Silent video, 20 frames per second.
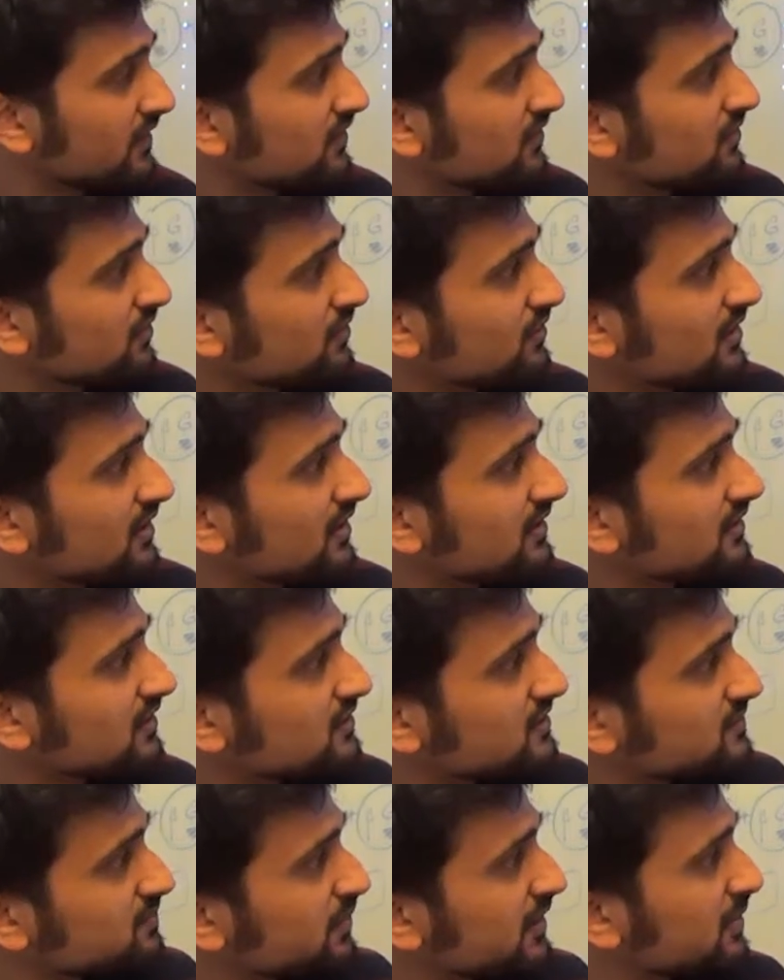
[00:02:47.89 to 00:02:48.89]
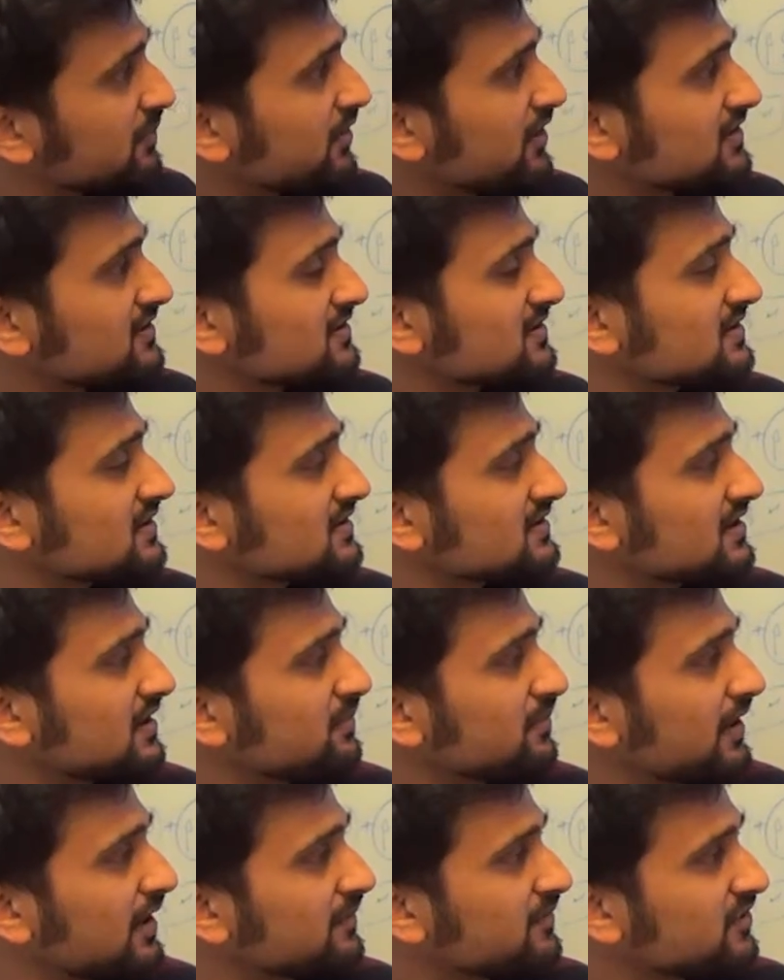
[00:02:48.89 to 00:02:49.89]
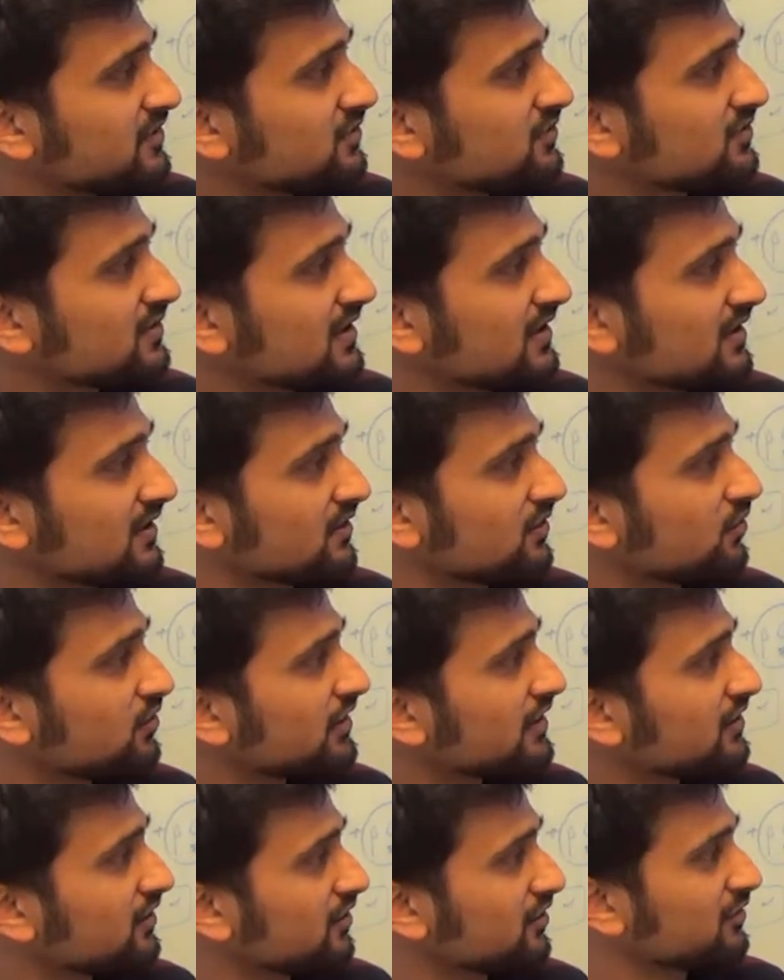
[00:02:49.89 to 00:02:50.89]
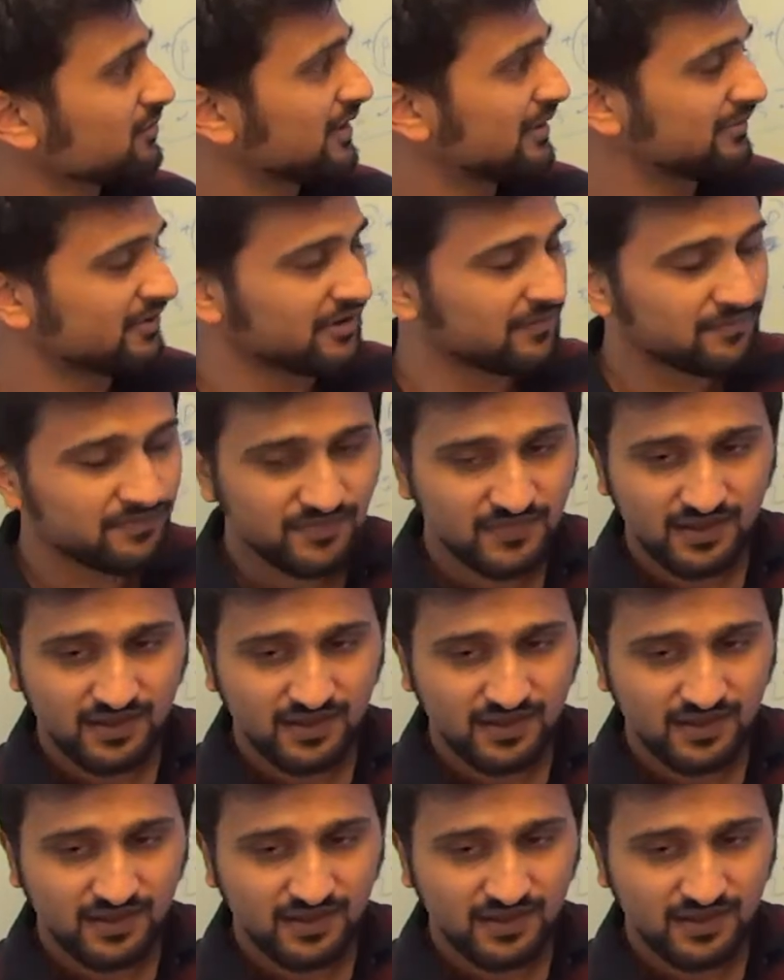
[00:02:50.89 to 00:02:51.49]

So uh, this pre-processing step helps you uh, load it onto memory.